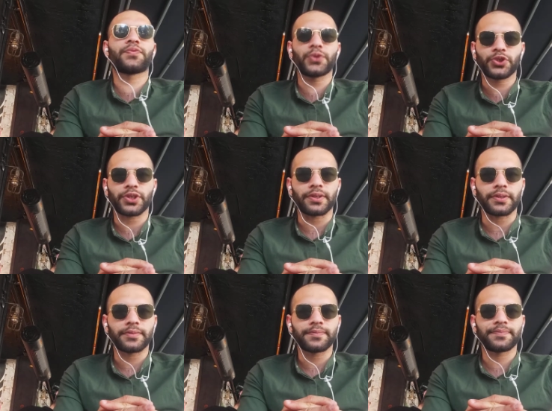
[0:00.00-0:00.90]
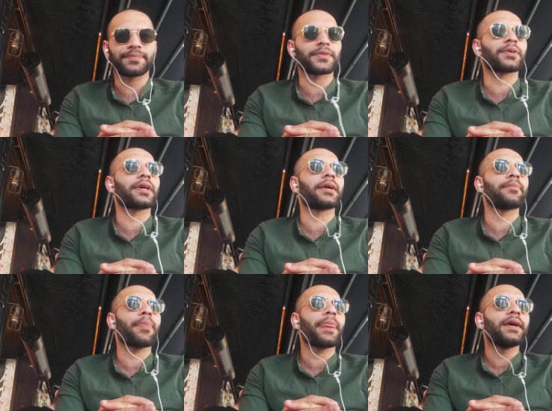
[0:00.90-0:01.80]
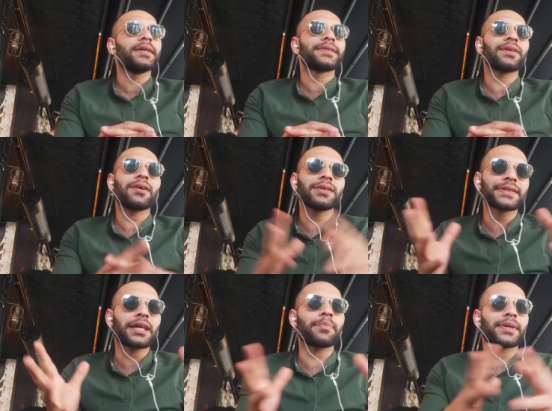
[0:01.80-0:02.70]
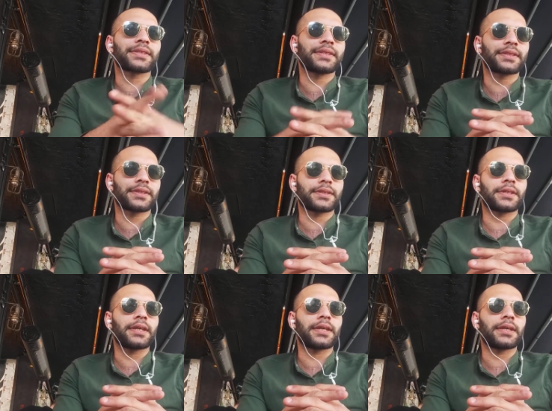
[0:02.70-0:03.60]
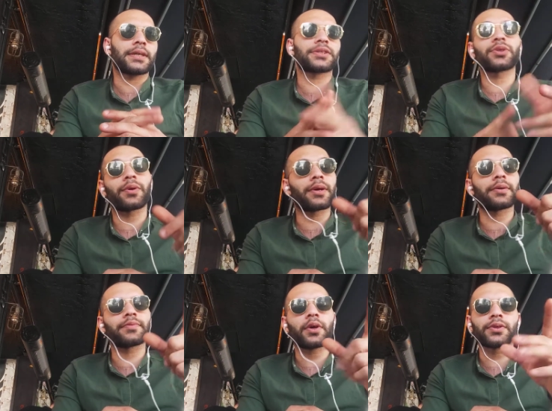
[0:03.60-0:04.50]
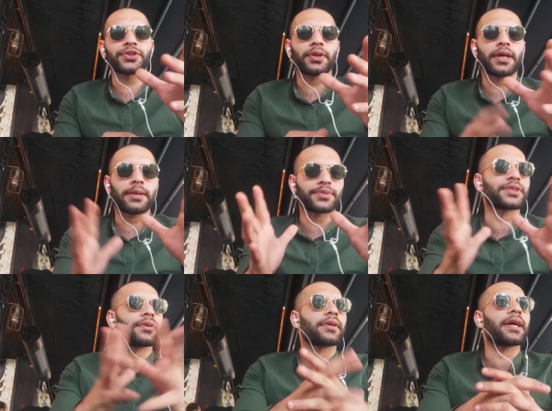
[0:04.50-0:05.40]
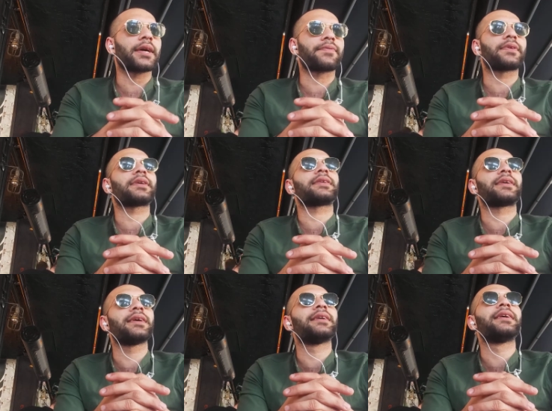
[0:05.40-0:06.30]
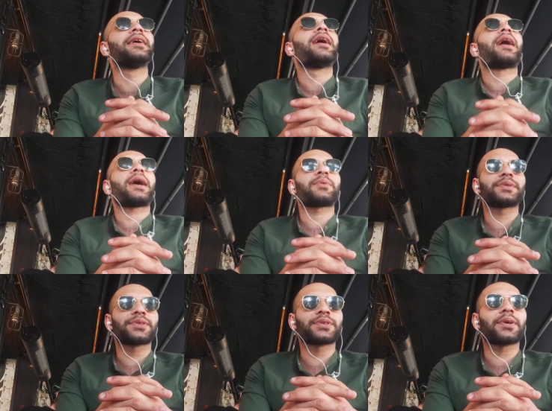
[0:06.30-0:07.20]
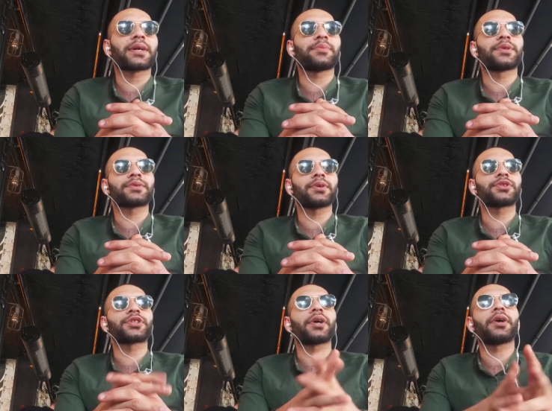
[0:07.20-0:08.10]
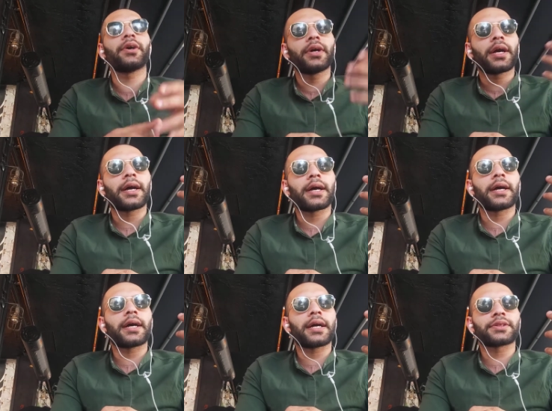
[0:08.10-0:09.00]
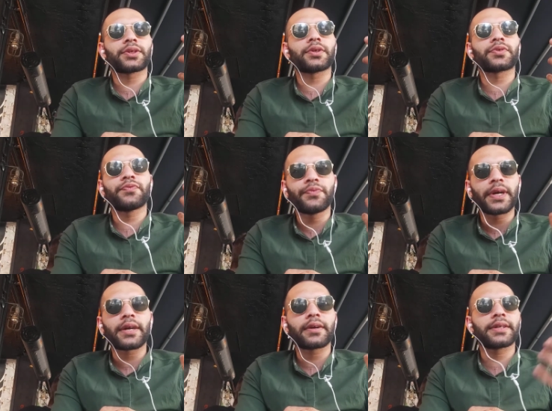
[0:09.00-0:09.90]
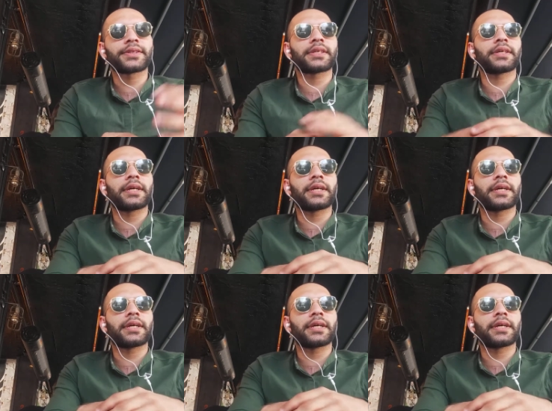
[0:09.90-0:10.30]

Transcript: future, okay? The old topics is I'm sorry, I forget. I want to talk about also. I told where is